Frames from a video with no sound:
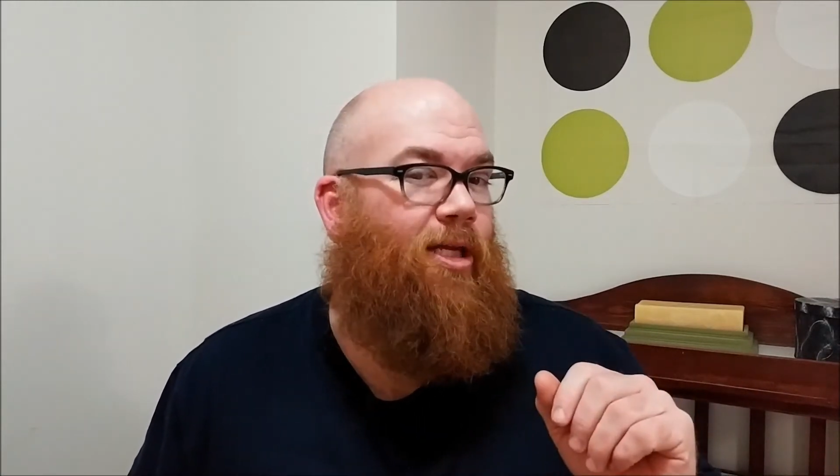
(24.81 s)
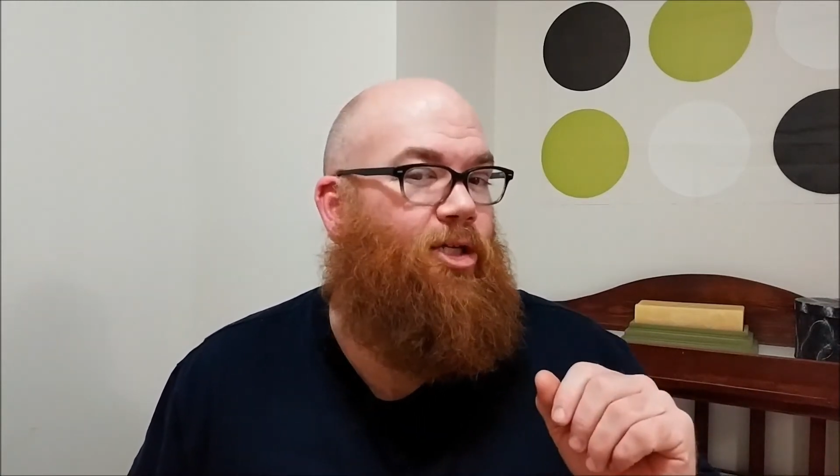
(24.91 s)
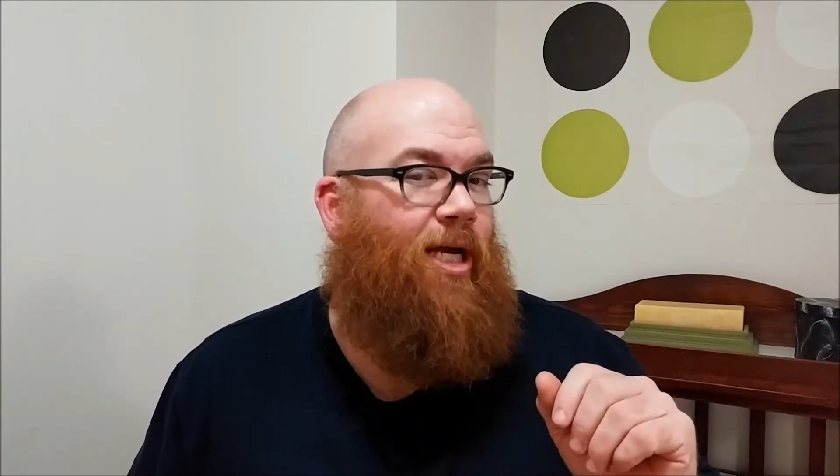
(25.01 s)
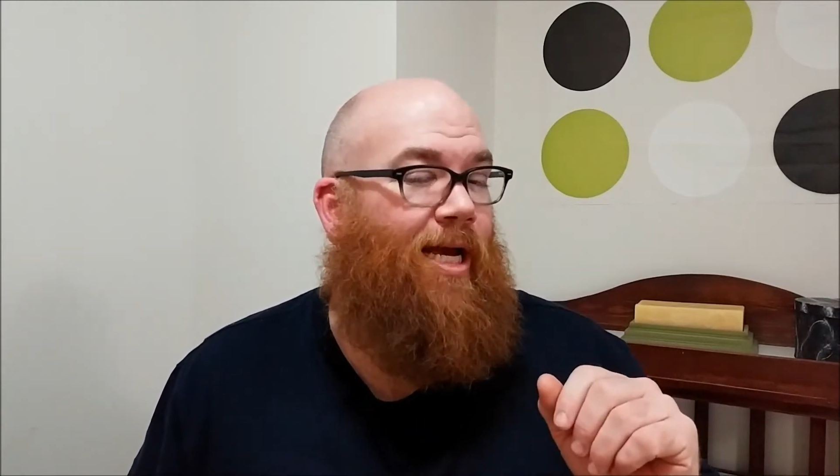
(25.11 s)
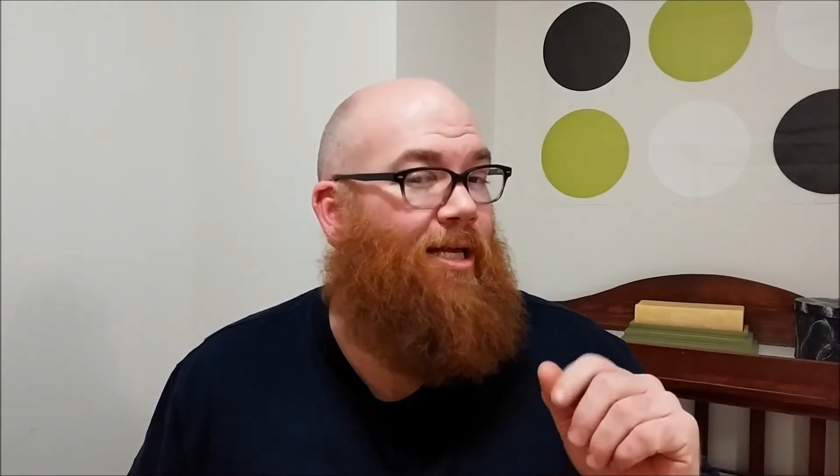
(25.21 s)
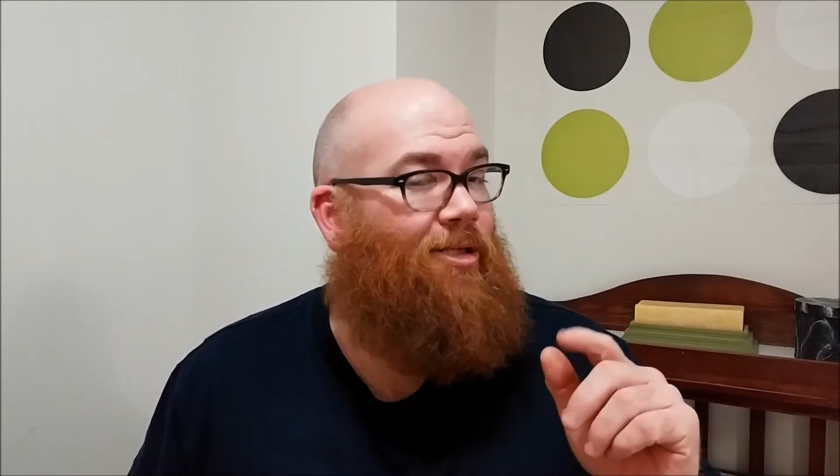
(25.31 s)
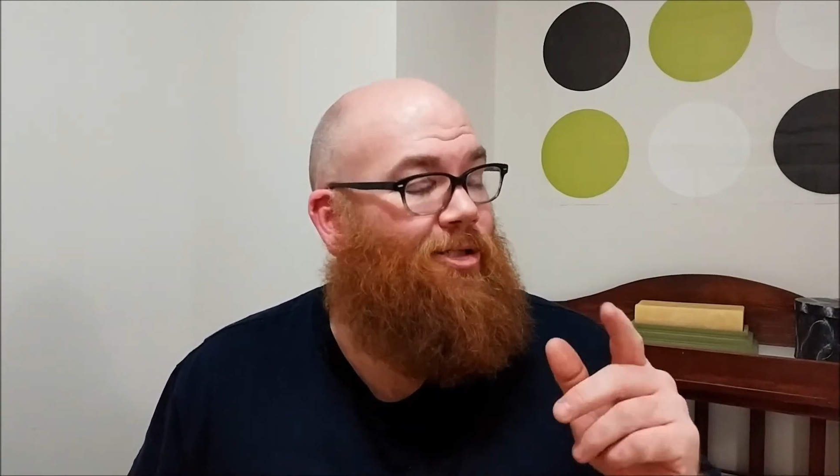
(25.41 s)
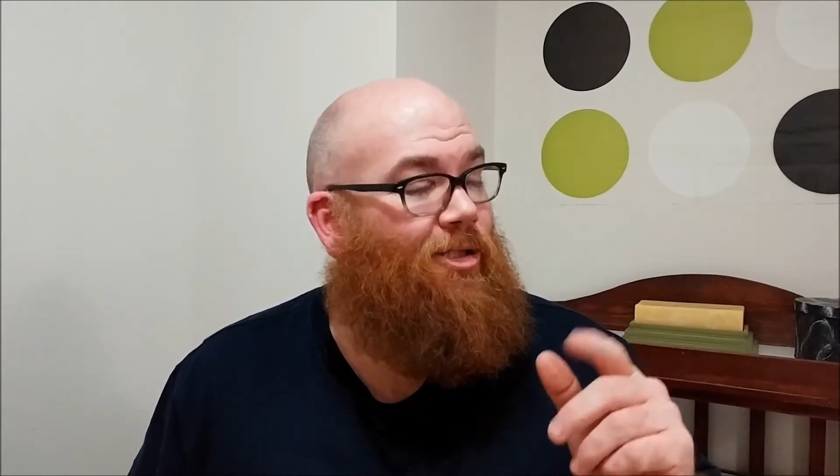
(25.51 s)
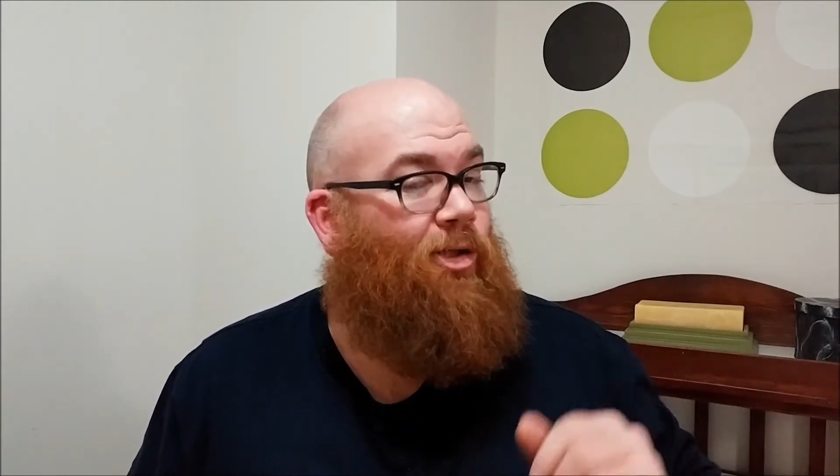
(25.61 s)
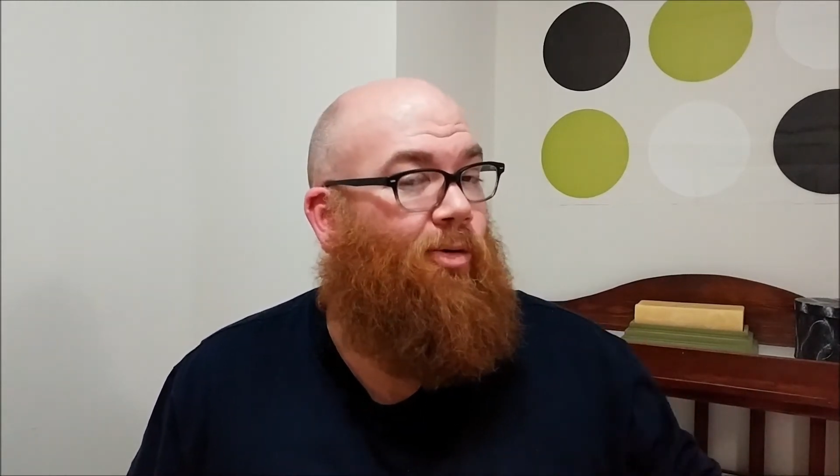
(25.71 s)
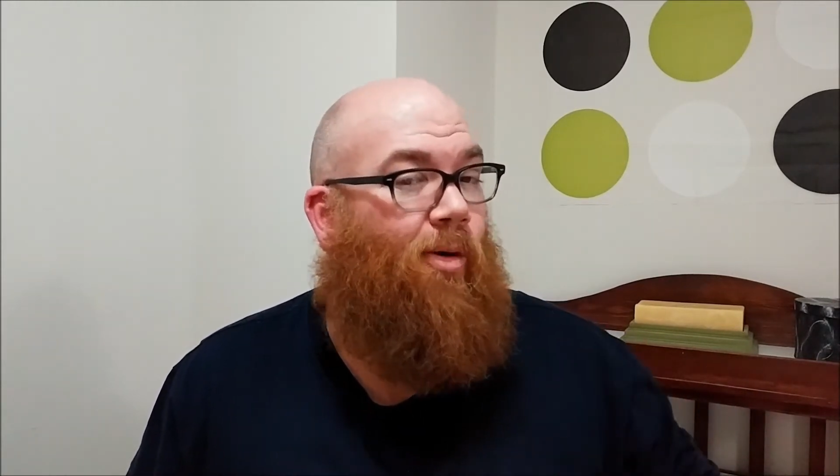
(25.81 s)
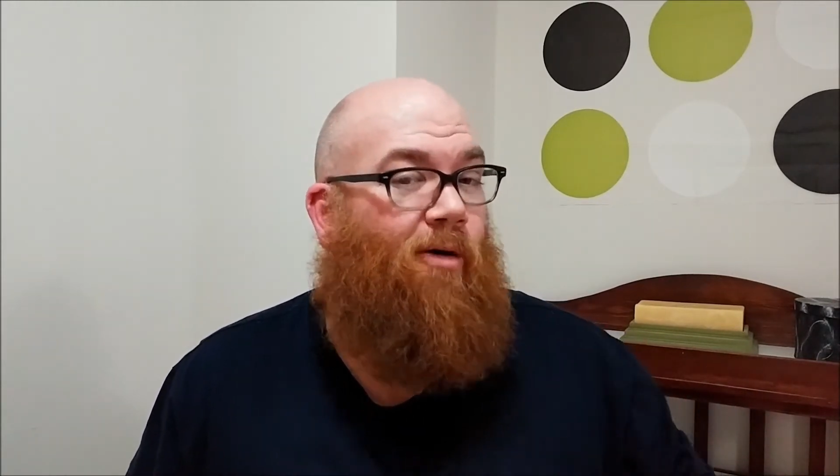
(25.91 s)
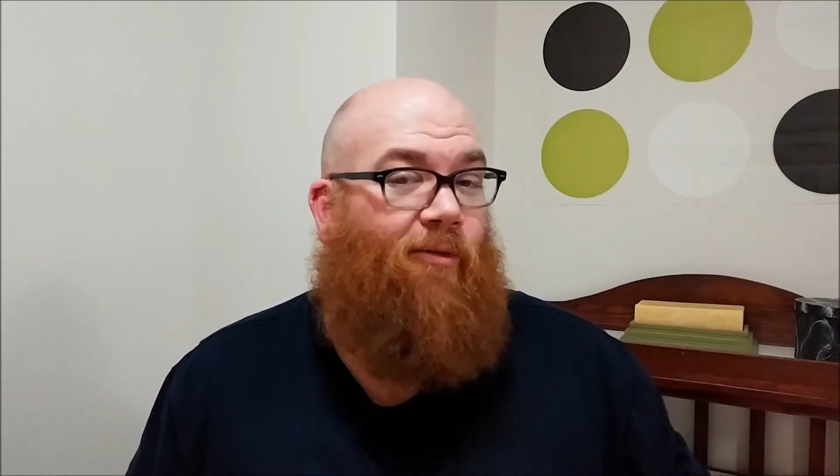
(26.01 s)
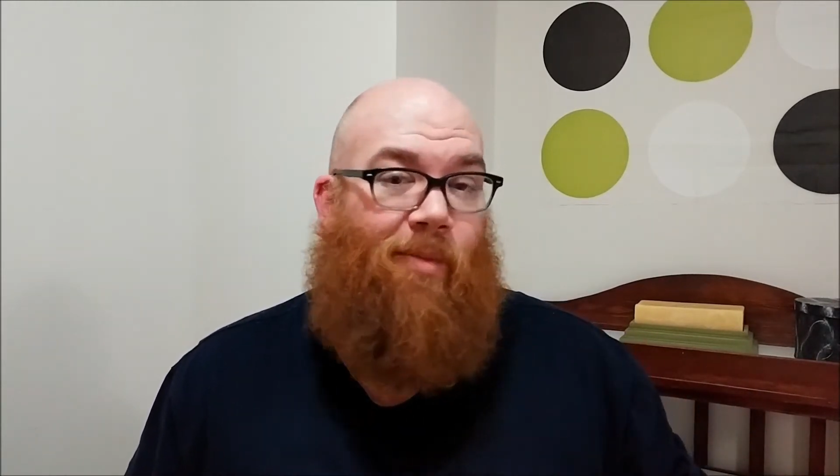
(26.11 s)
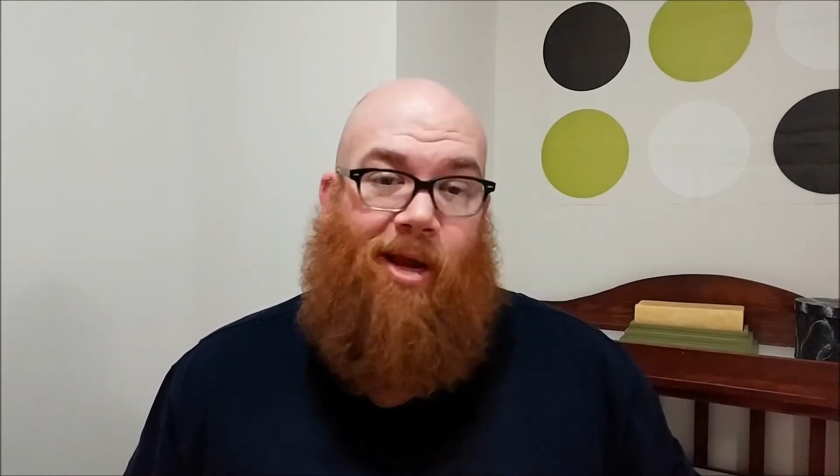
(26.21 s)
the chance to screw
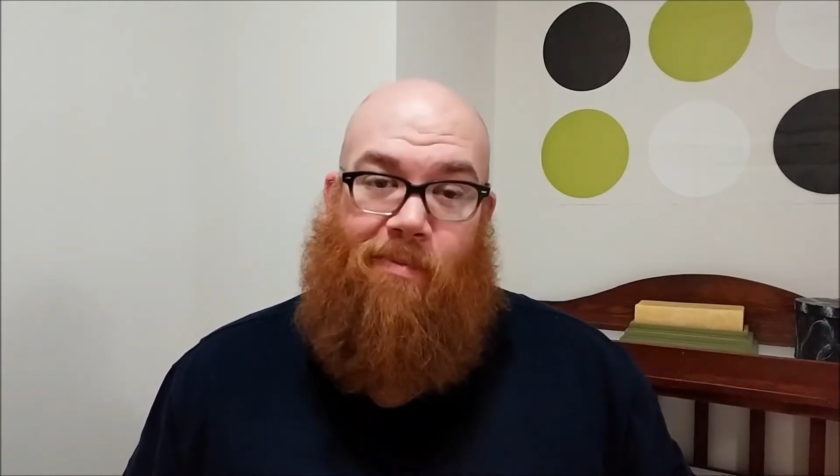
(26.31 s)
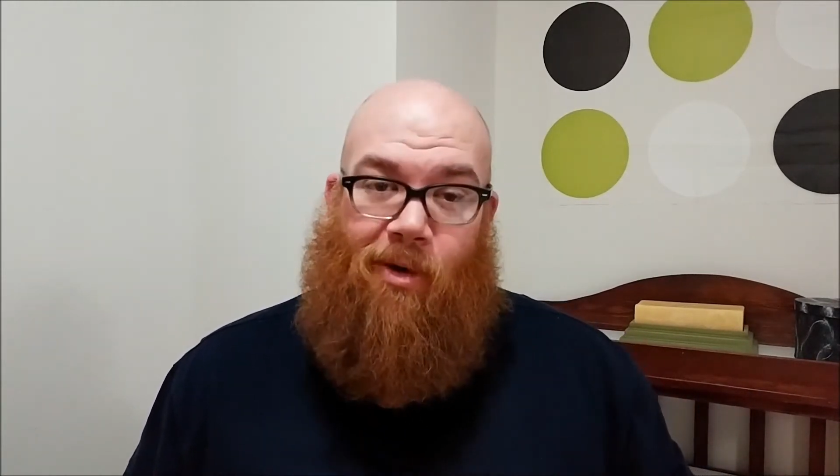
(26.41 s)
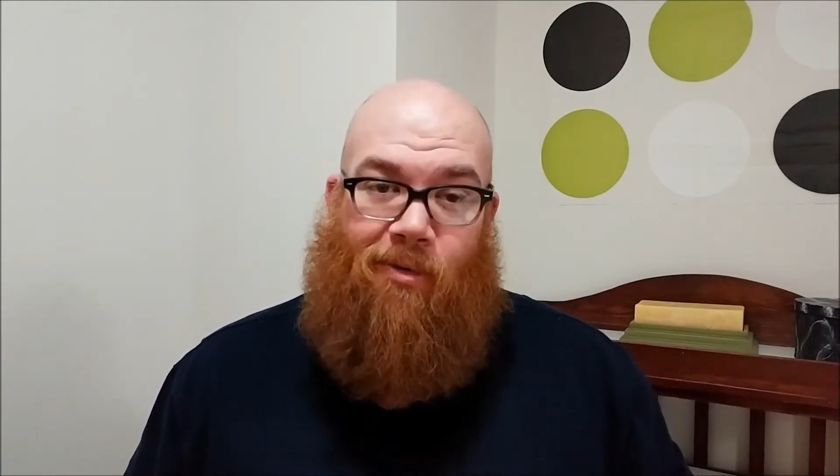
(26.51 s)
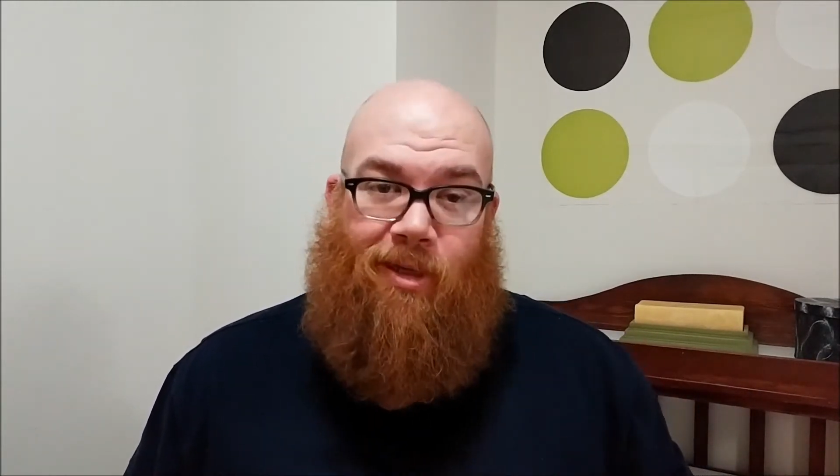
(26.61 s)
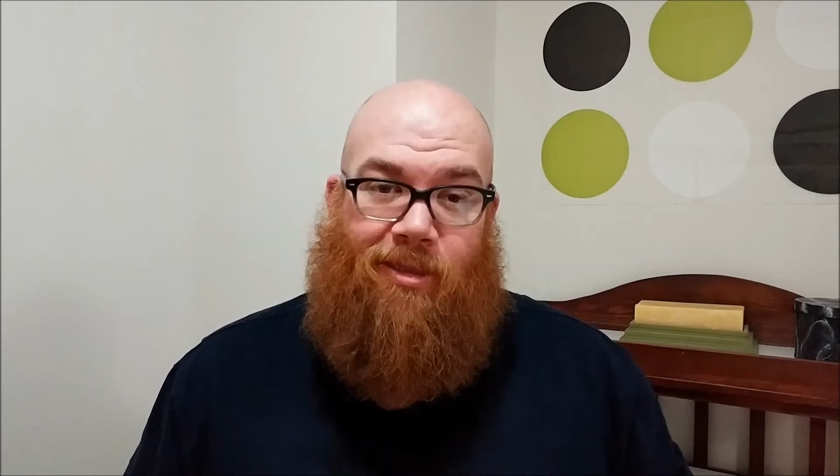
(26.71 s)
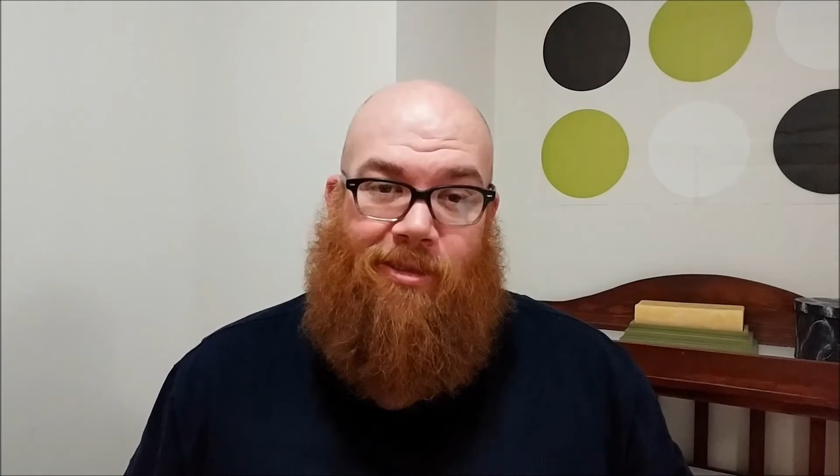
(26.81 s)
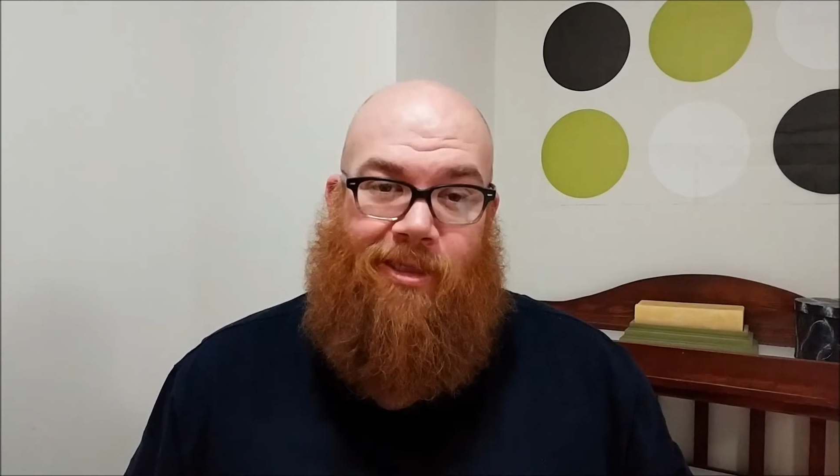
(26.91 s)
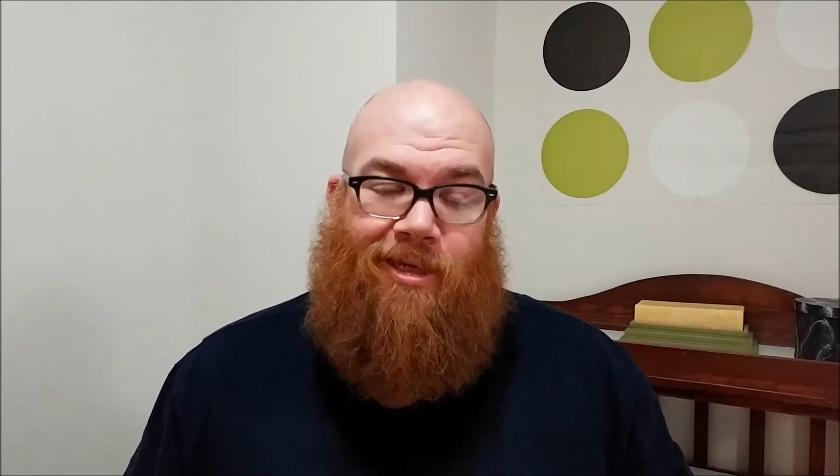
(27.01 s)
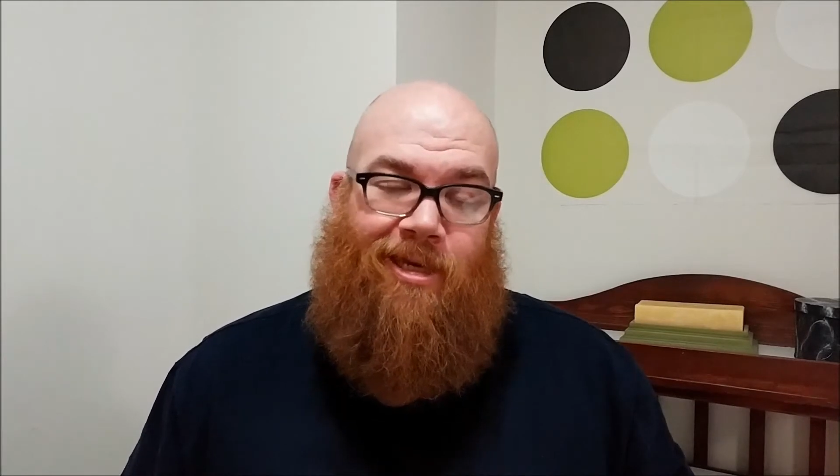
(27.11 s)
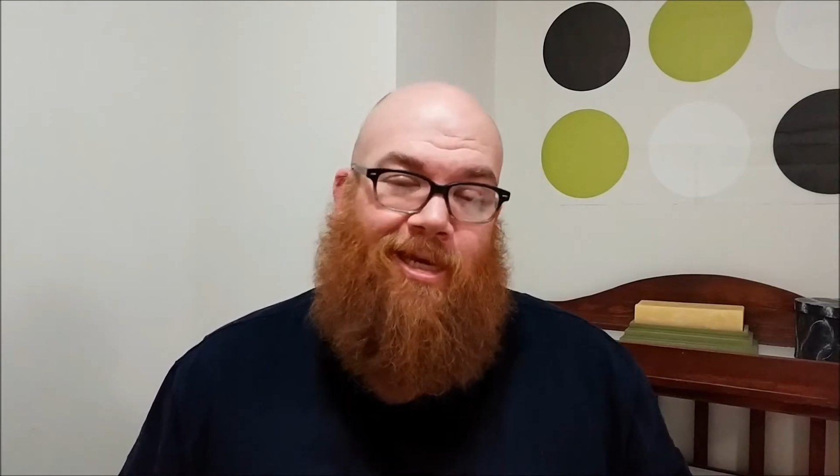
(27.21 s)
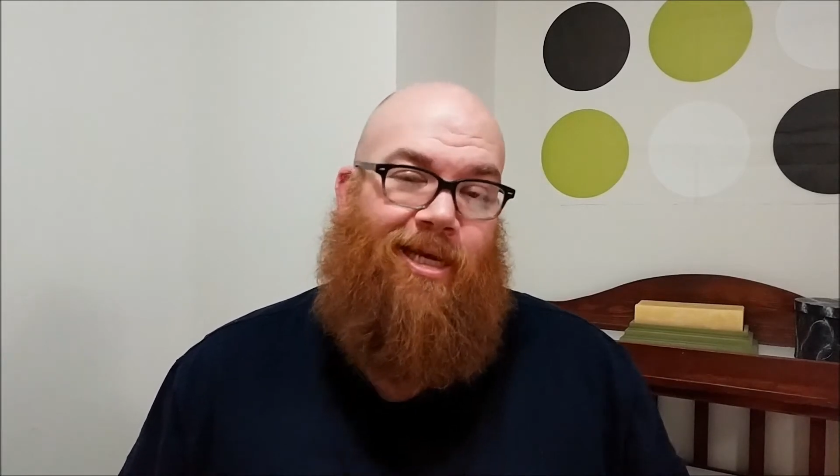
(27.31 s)
over my opponents.